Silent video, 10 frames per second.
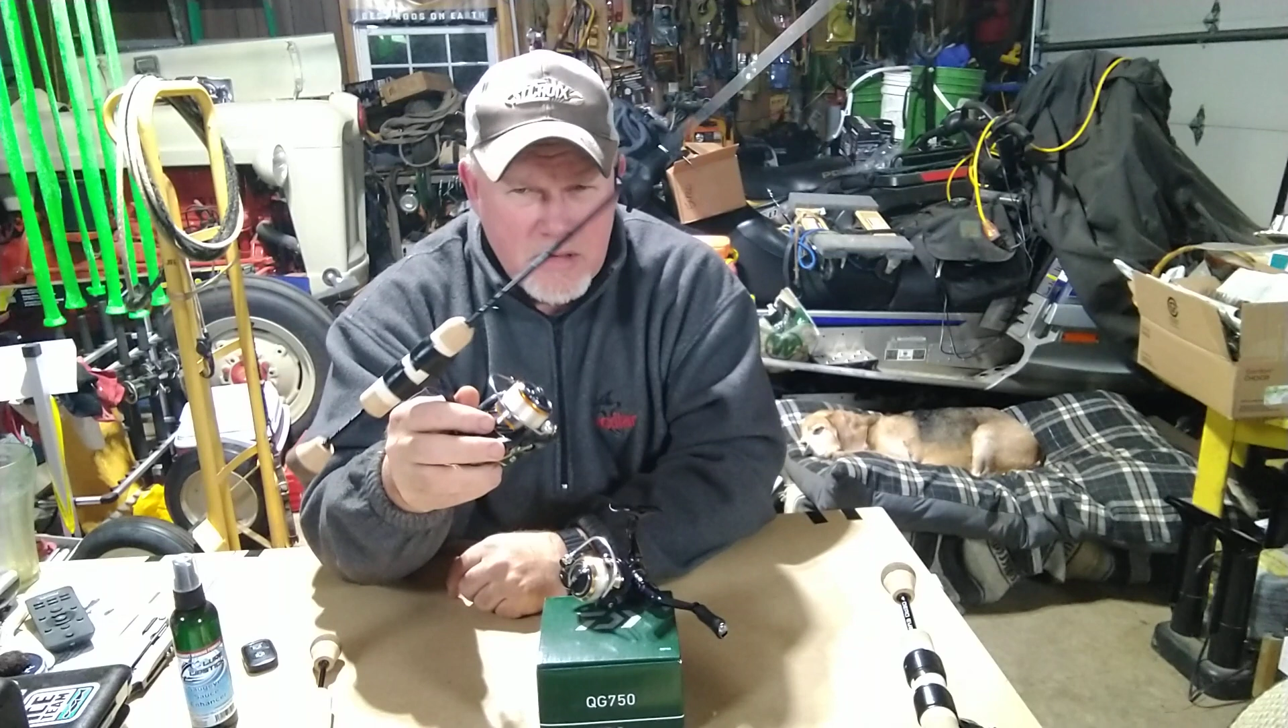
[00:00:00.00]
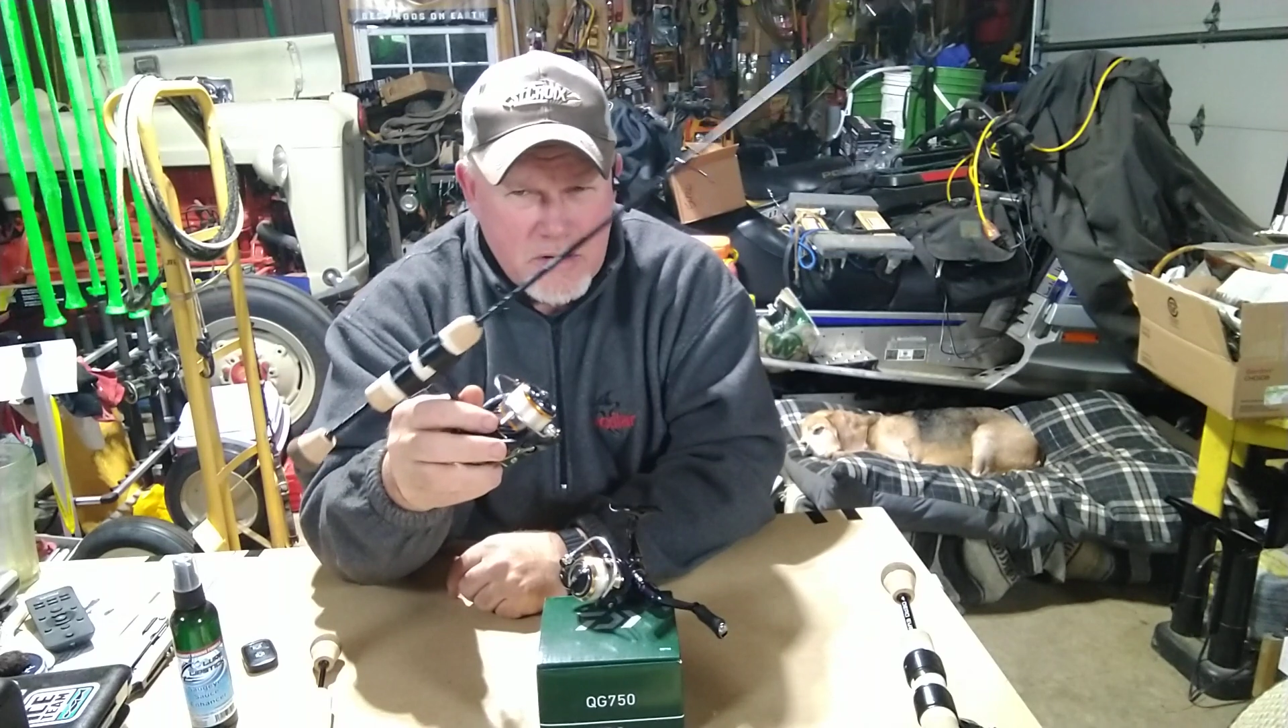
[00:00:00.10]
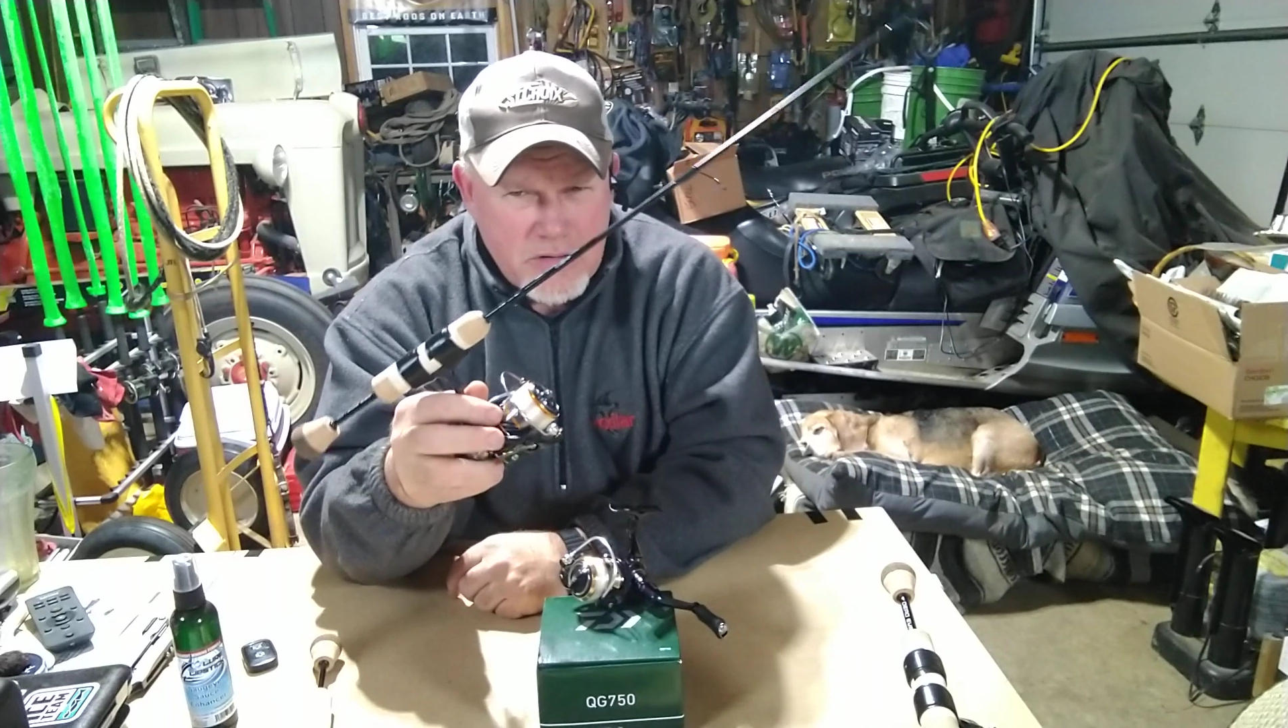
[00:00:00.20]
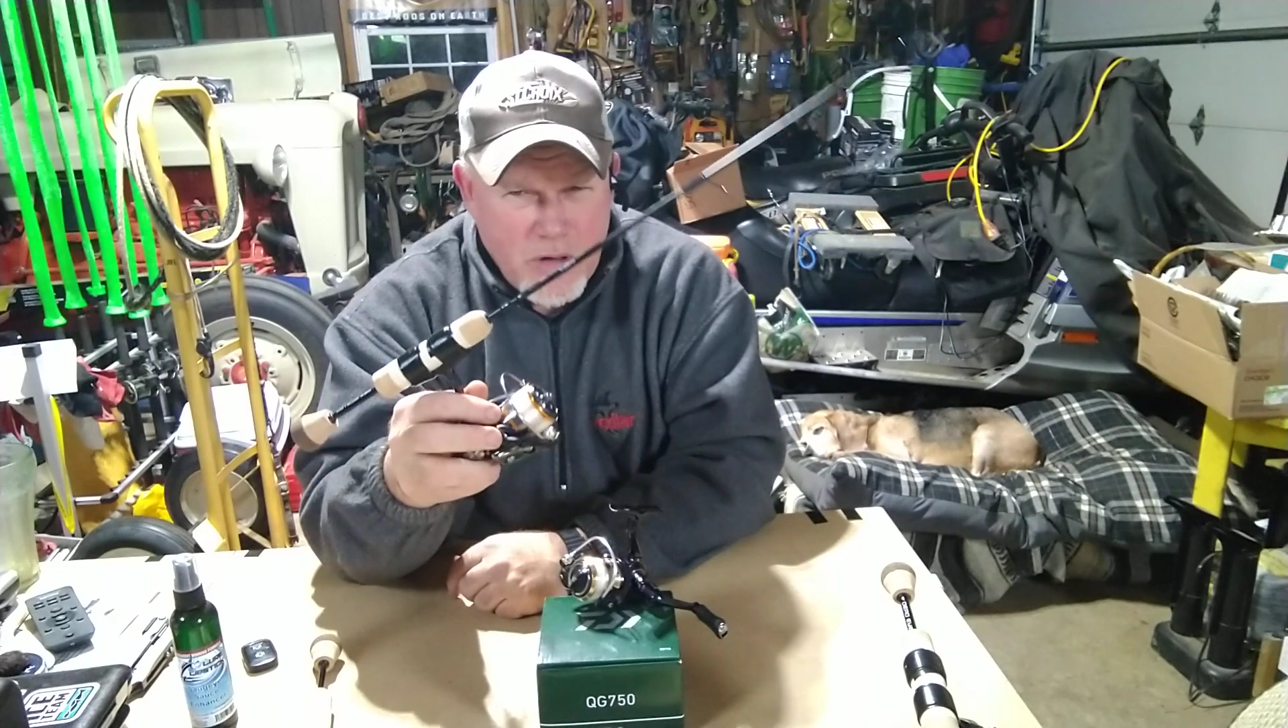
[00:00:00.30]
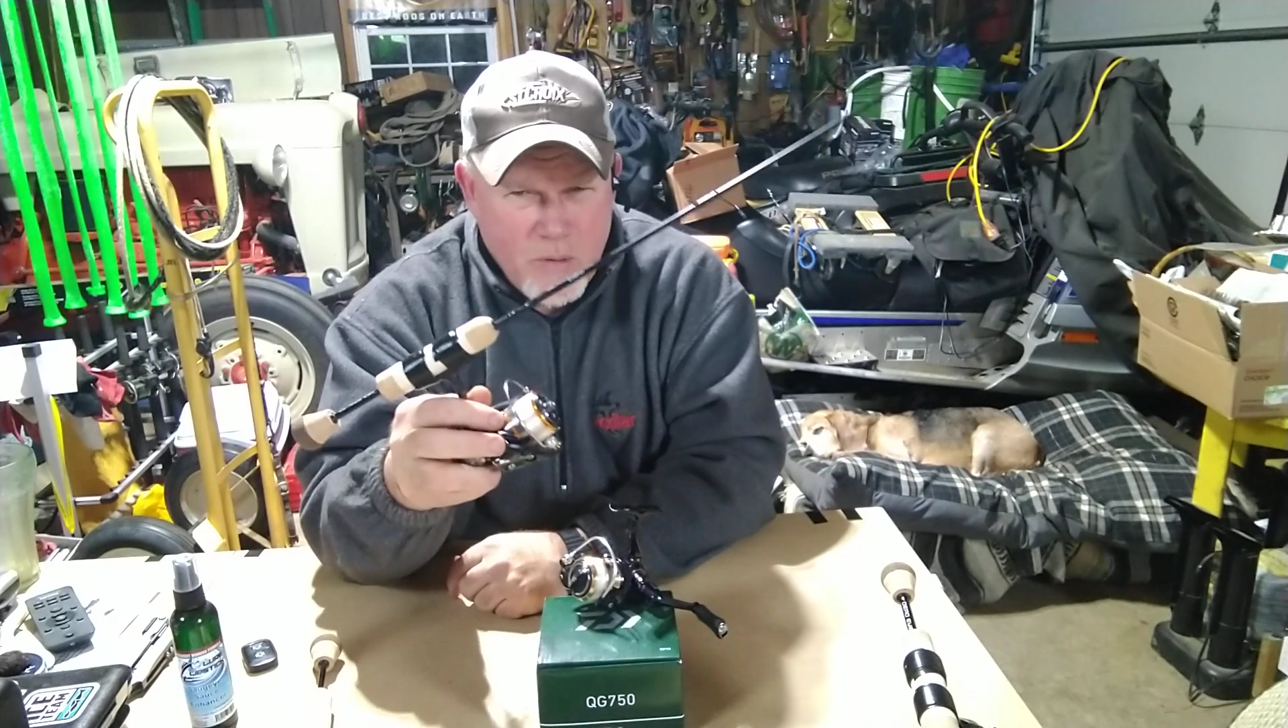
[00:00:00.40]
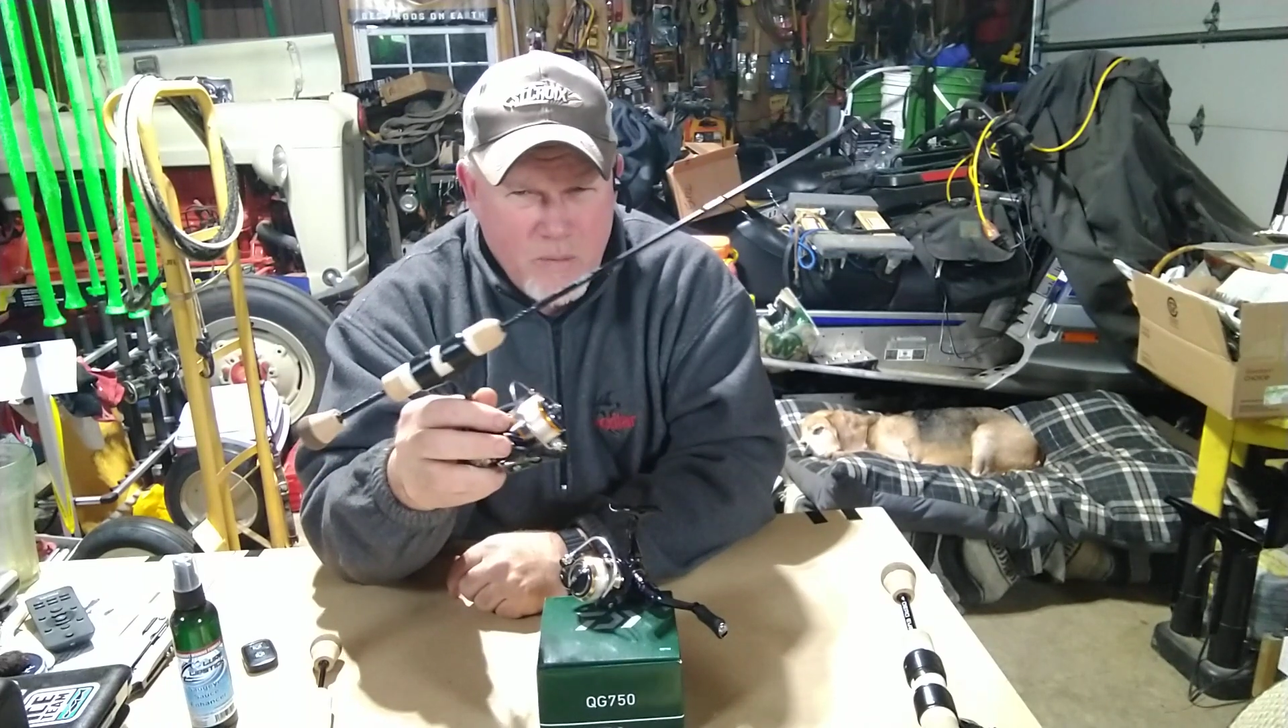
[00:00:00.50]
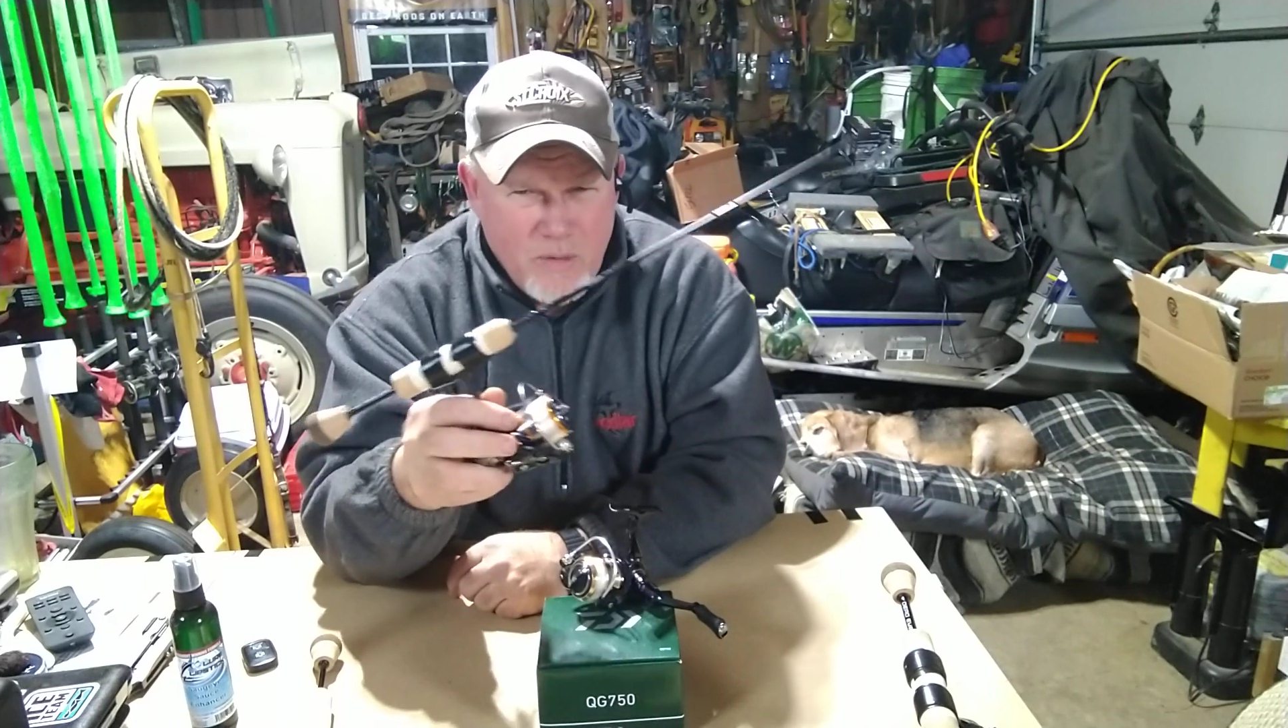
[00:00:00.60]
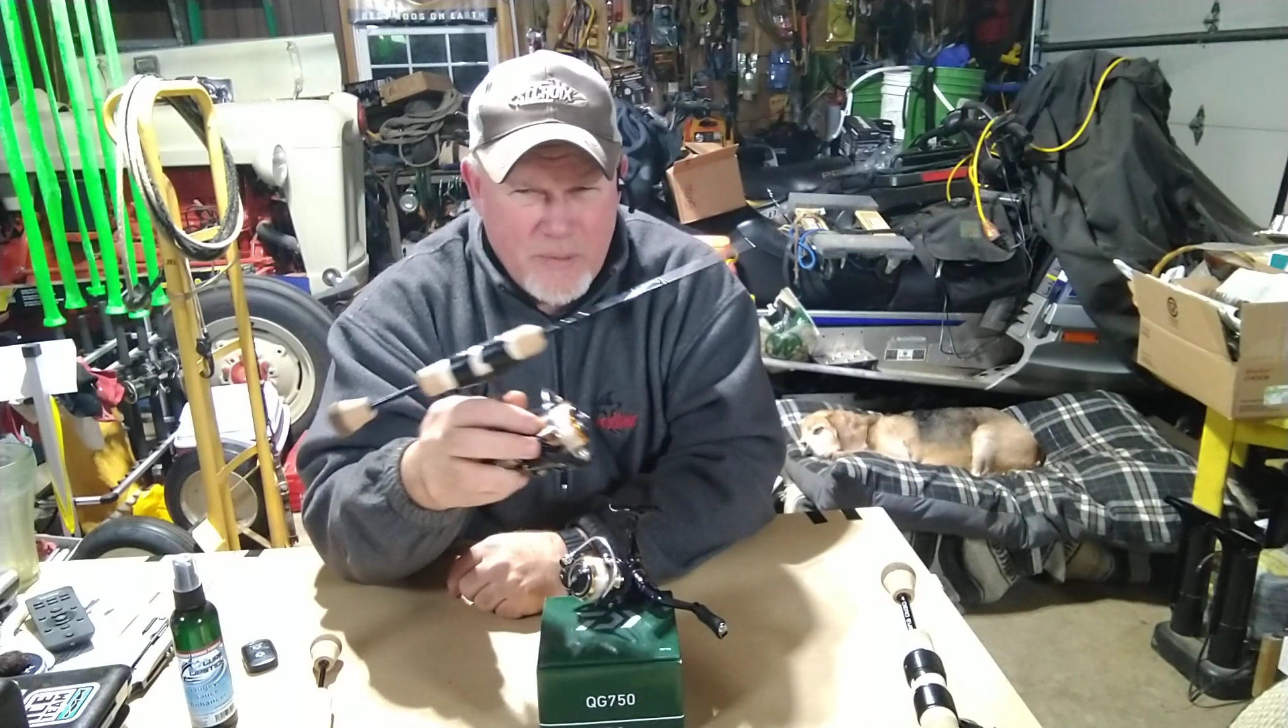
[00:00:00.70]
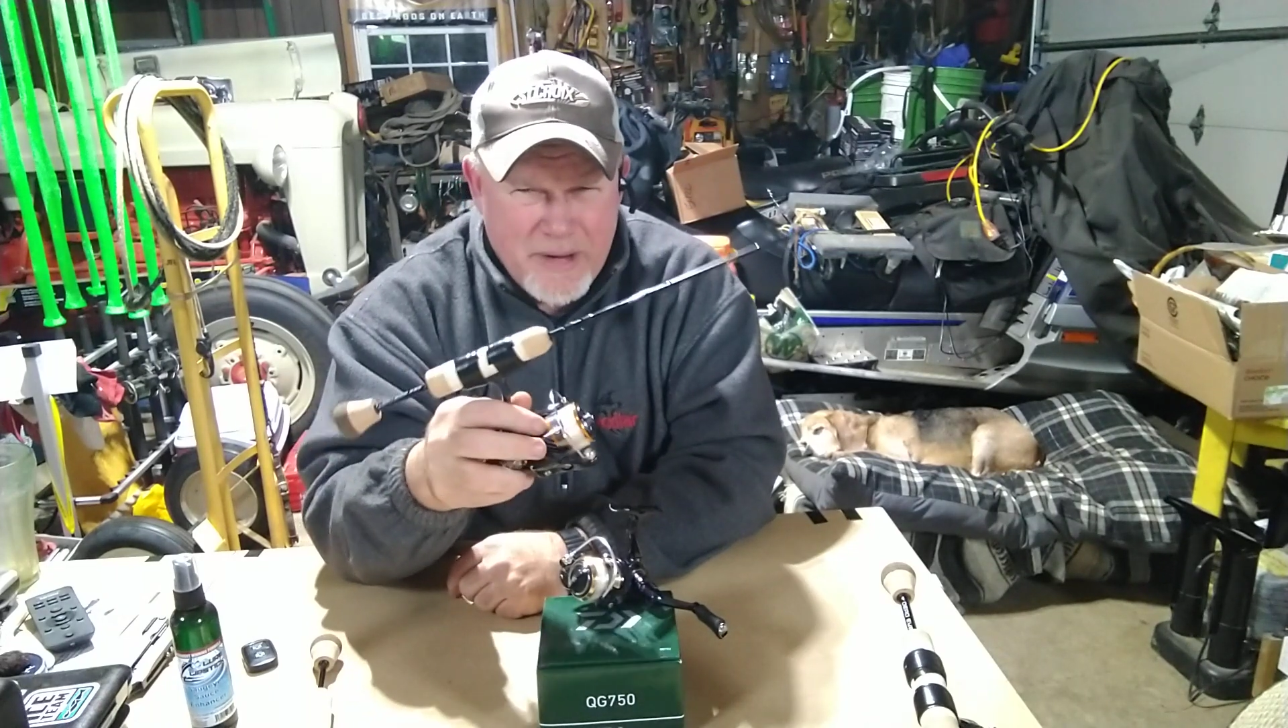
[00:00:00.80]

So what am